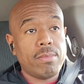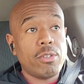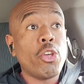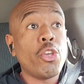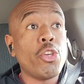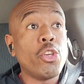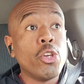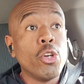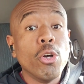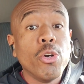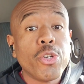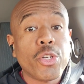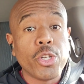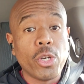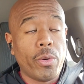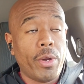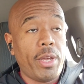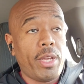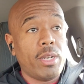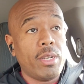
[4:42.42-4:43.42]
You
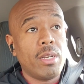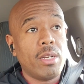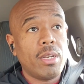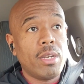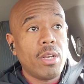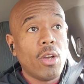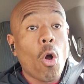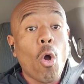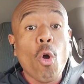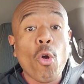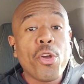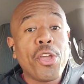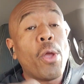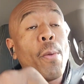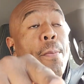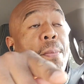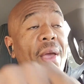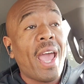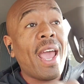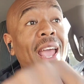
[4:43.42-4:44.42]
do it. Or you
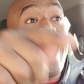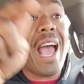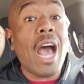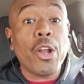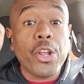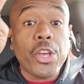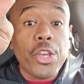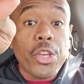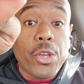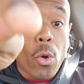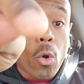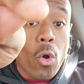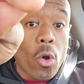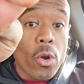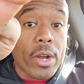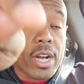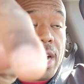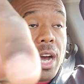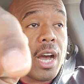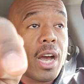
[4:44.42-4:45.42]
pay out of
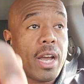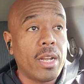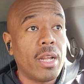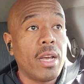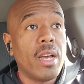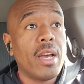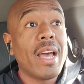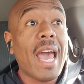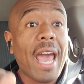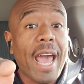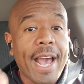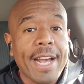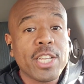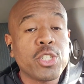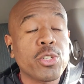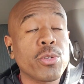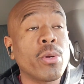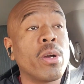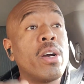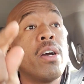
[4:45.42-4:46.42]
your cut
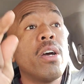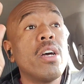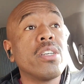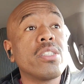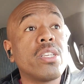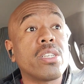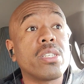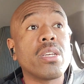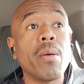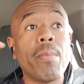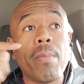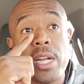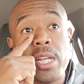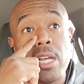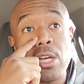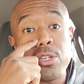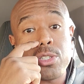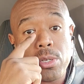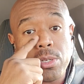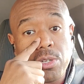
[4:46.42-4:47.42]
extra to somebody
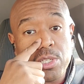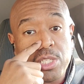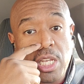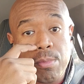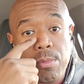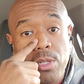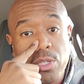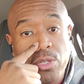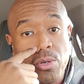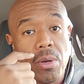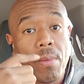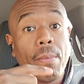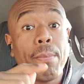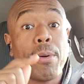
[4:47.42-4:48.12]
else on your team to do it.